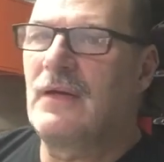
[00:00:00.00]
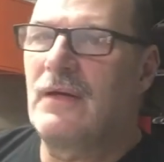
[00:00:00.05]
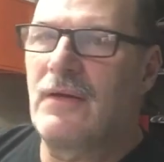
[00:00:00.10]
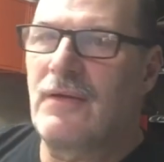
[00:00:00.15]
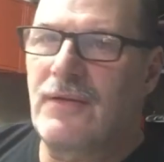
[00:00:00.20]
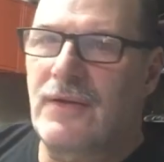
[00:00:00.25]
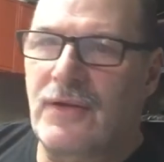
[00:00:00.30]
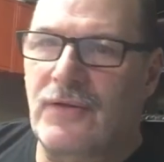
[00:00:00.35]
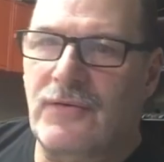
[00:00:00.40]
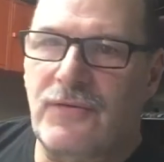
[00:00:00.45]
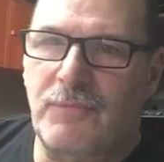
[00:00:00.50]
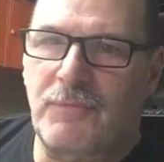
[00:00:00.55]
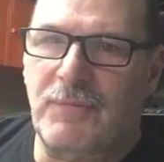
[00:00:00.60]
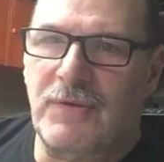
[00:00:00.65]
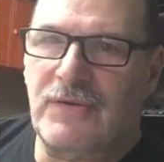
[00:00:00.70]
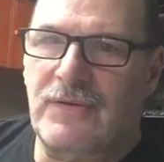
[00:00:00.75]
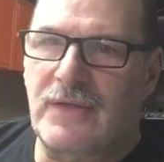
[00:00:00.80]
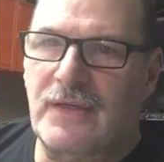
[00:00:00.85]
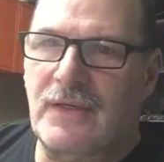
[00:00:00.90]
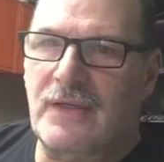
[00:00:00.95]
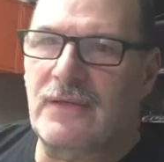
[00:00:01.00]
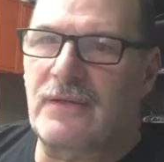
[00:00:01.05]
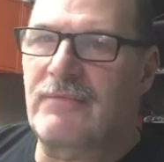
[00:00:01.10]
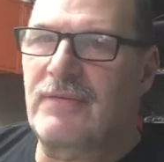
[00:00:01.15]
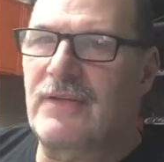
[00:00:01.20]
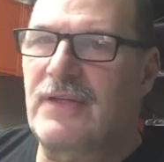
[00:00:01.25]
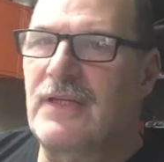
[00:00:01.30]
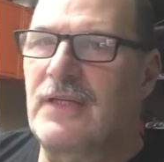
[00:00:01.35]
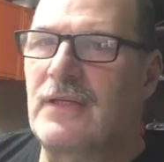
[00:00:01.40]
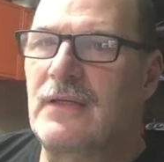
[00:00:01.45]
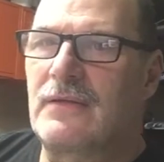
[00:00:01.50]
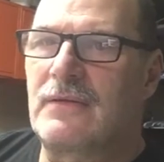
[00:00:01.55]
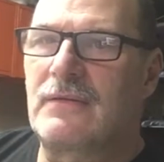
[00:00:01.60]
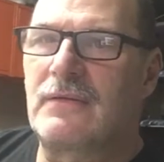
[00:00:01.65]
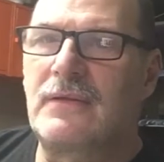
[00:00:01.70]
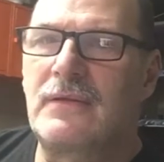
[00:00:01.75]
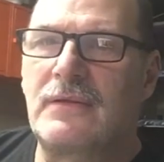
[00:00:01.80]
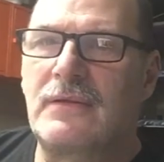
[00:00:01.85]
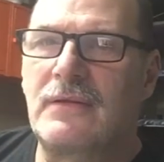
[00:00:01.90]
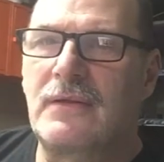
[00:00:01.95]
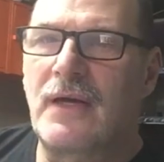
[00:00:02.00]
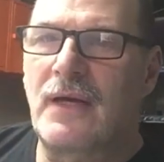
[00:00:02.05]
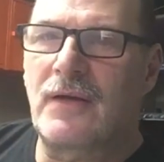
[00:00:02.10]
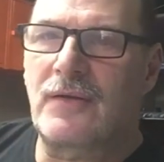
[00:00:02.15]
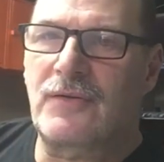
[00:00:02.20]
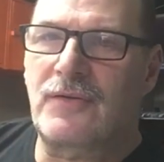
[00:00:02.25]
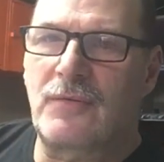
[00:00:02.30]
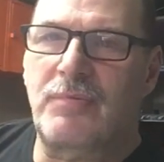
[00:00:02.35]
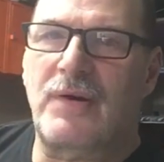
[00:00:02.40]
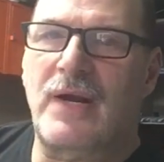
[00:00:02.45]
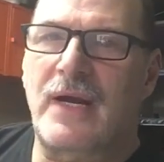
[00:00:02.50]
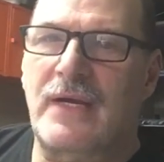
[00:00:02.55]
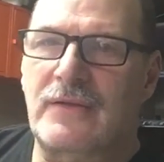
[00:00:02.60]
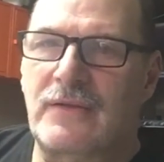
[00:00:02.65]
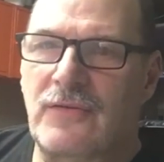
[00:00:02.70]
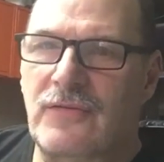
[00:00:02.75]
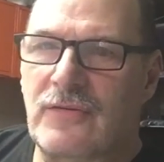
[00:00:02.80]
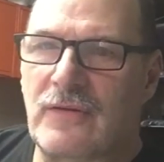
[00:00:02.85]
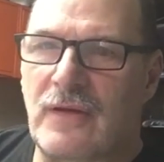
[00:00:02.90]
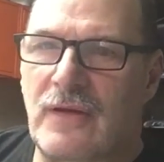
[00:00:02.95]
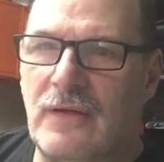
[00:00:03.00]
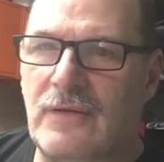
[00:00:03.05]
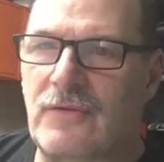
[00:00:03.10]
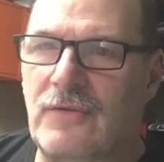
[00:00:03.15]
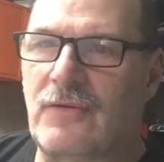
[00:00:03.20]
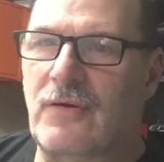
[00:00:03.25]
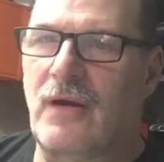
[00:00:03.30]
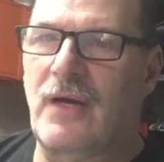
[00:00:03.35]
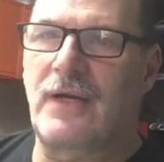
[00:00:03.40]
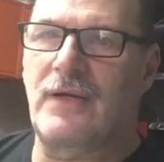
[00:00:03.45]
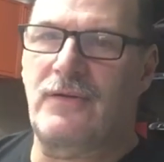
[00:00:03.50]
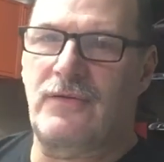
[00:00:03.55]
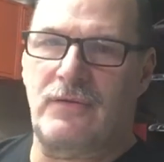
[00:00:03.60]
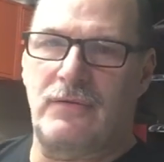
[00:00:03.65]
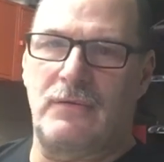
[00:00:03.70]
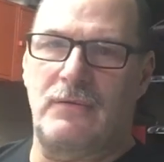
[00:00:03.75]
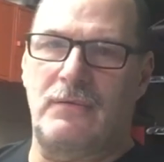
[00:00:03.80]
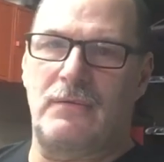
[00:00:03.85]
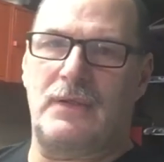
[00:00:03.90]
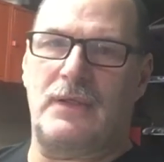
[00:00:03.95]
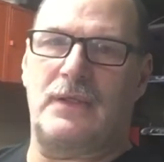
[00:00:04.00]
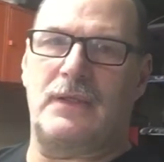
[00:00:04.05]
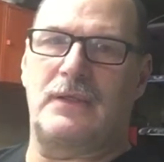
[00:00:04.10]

this particular video to practice on trying to.